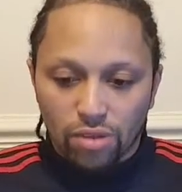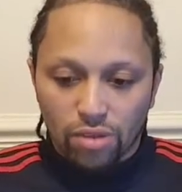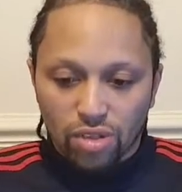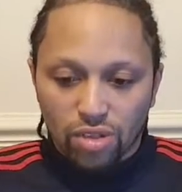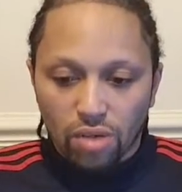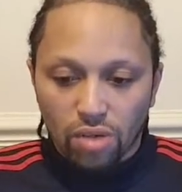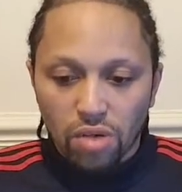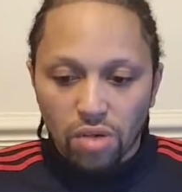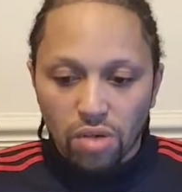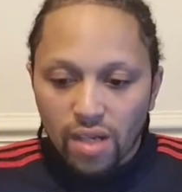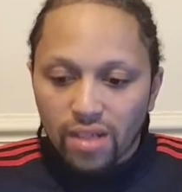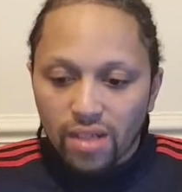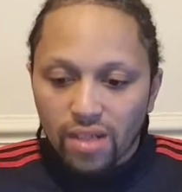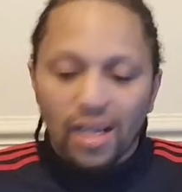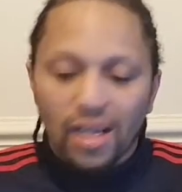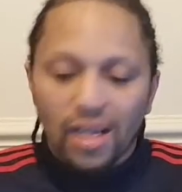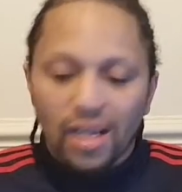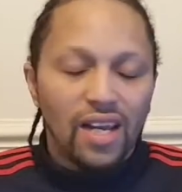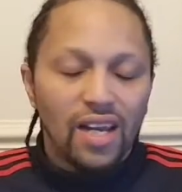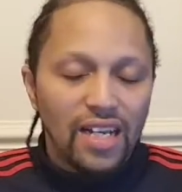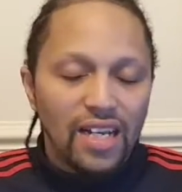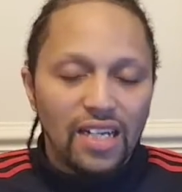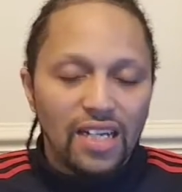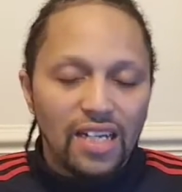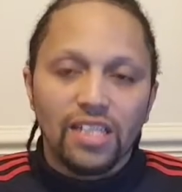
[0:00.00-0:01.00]
So
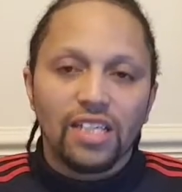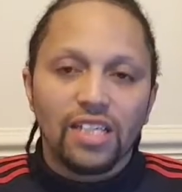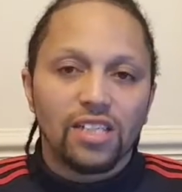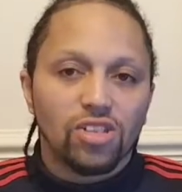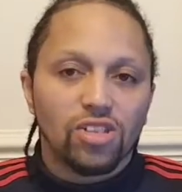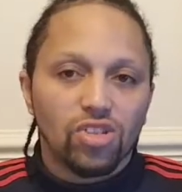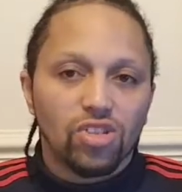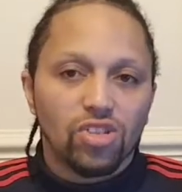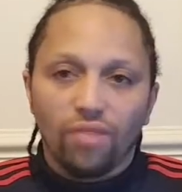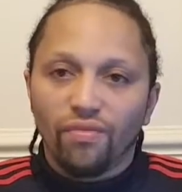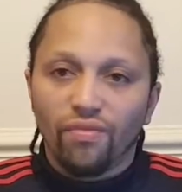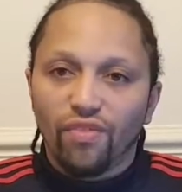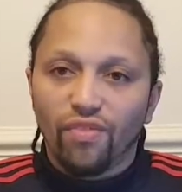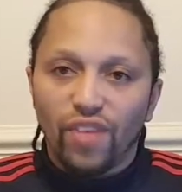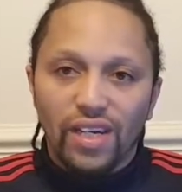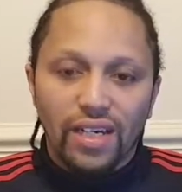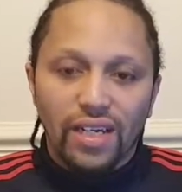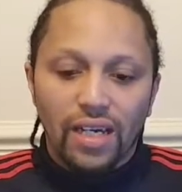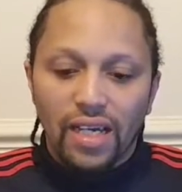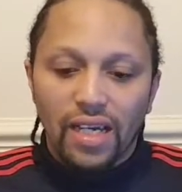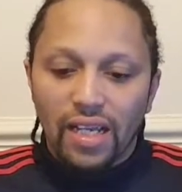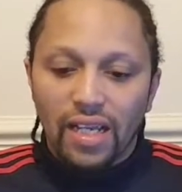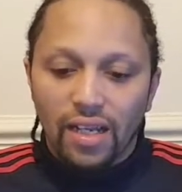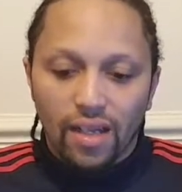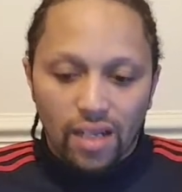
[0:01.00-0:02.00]
clearly there's
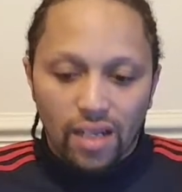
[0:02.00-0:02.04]
something